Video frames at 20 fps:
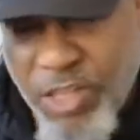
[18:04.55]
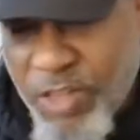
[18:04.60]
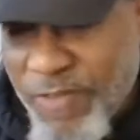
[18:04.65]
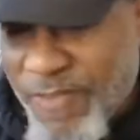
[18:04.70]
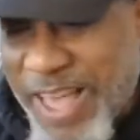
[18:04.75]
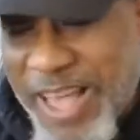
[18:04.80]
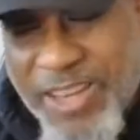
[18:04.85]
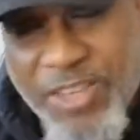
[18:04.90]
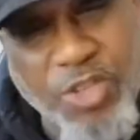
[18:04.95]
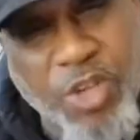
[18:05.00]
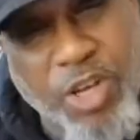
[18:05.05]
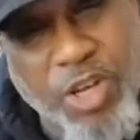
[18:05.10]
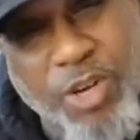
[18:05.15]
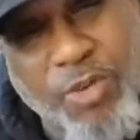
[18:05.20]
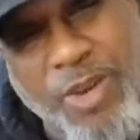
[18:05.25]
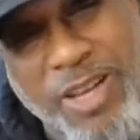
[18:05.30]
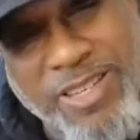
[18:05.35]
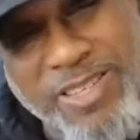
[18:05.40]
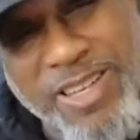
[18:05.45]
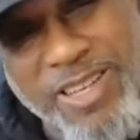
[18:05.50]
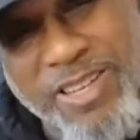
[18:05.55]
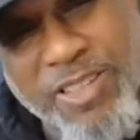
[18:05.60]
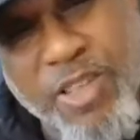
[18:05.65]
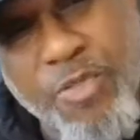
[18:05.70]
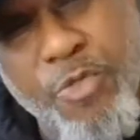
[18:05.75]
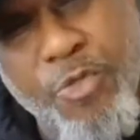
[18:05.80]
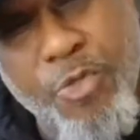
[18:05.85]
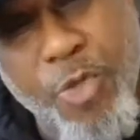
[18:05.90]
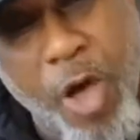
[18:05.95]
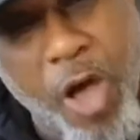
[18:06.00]
You got to start arresting the
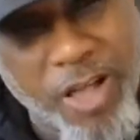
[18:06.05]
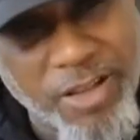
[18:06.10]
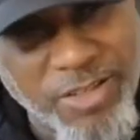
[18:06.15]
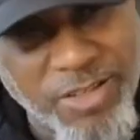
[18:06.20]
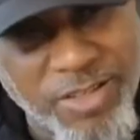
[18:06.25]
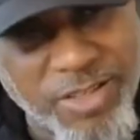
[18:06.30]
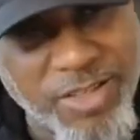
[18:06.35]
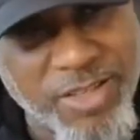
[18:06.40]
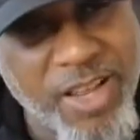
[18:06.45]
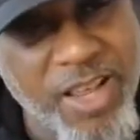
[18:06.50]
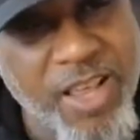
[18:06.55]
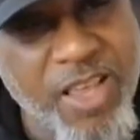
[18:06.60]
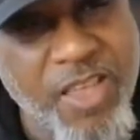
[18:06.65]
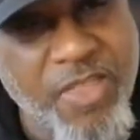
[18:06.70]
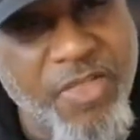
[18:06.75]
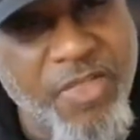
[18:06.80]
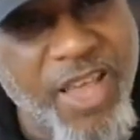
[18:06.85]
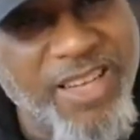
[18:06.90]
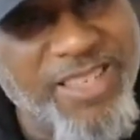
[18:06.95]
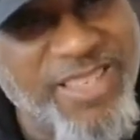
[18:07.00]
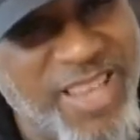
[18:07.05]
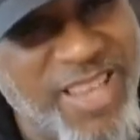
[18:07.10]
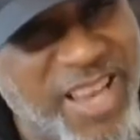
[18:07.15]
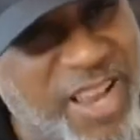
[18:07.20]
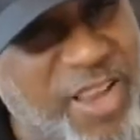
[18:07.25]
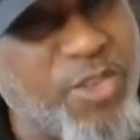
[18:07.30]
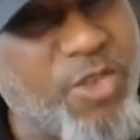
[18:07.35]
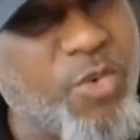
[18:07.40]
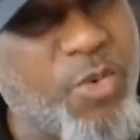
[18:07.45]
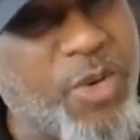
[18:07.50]
thoughts that
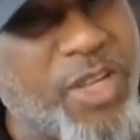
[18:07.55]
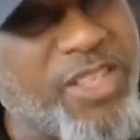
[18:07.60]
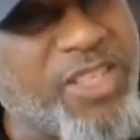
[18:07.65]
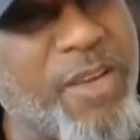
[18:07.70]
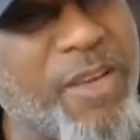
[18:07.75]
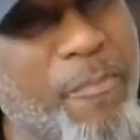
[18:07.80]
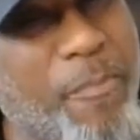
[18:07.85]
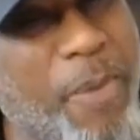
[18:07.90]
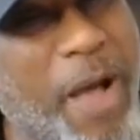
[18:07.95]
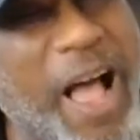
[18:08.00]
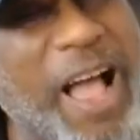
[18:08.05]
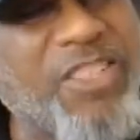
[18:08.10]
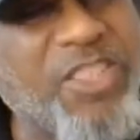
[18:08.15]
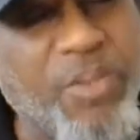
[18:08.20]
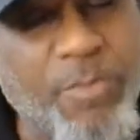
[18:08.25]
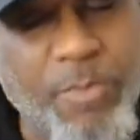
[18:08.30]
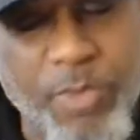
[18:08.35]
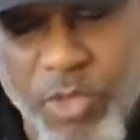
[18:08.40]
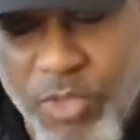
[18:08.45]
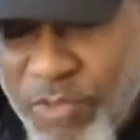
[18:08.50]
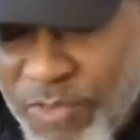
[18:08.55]
tell you it's impossible.